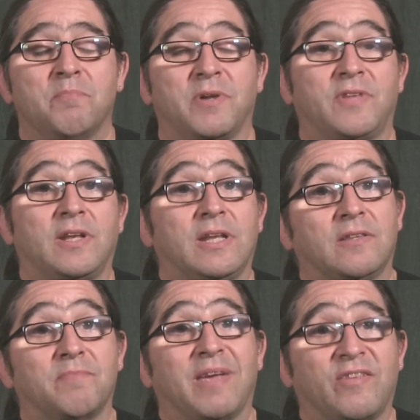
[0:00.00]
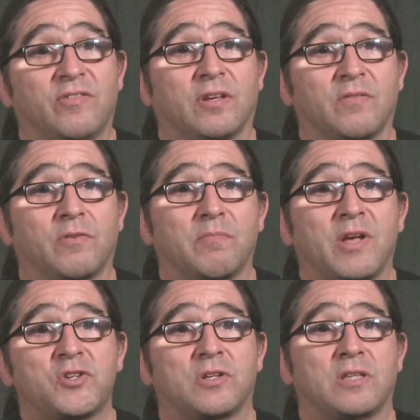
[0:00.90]
But they need the basic
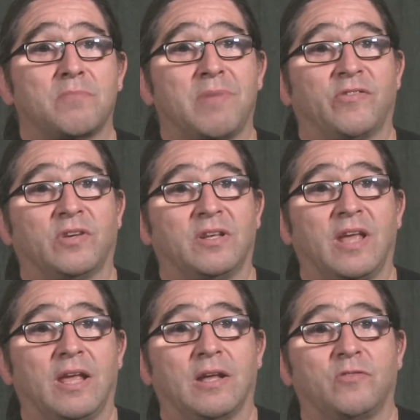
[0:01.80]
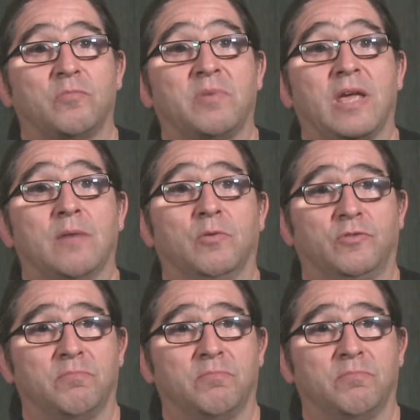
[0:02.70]
information and the basic data to be able to